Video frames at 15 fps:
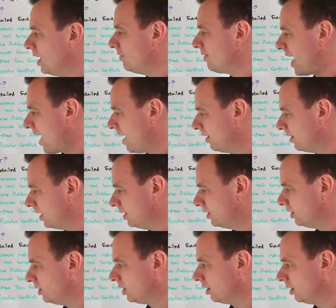leave anything
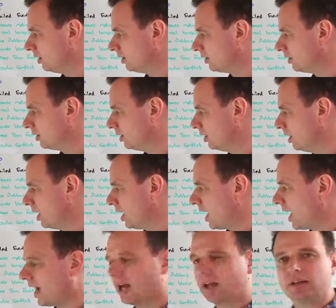to chance.
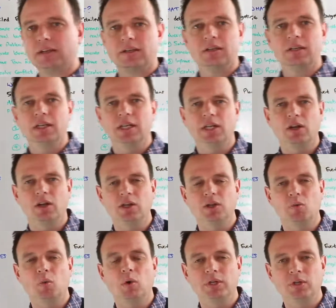And
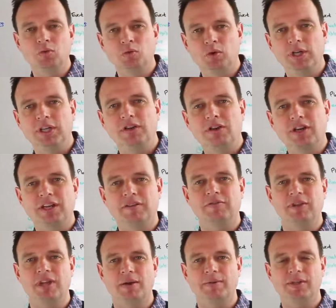what you're really looking
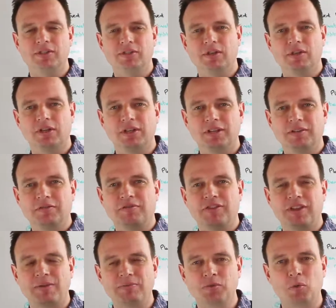for them is
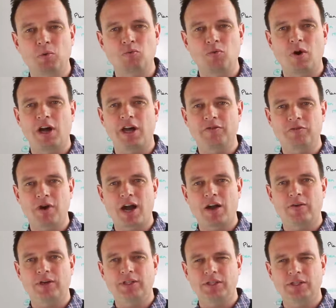for them to arrive
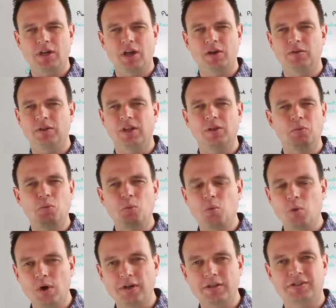raring to go. The
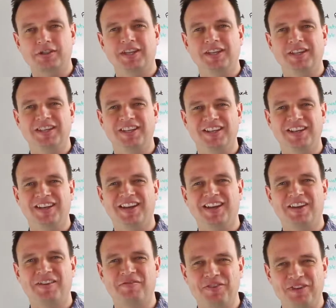worst thing
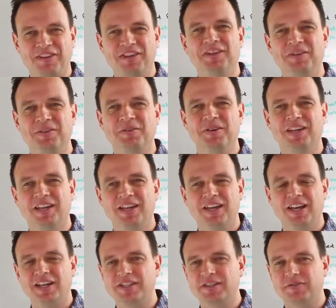for you
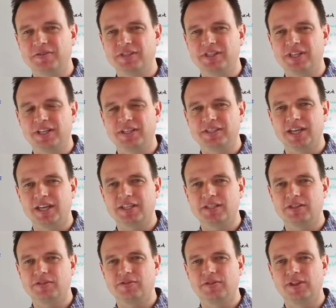as a
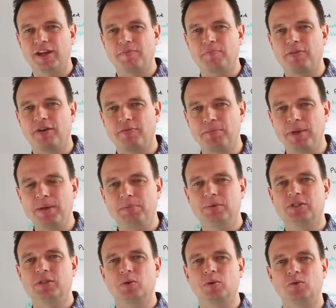facilitator is for
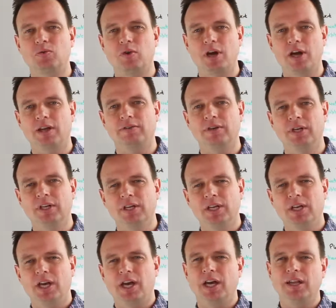people to arrive
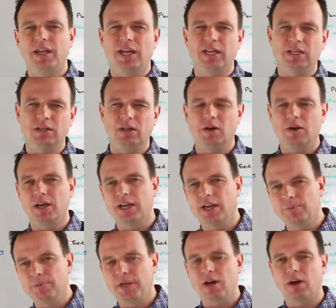and they're a
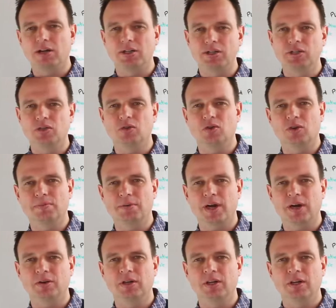little bit unsure
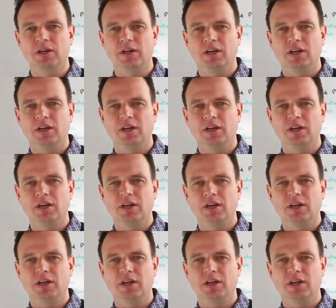about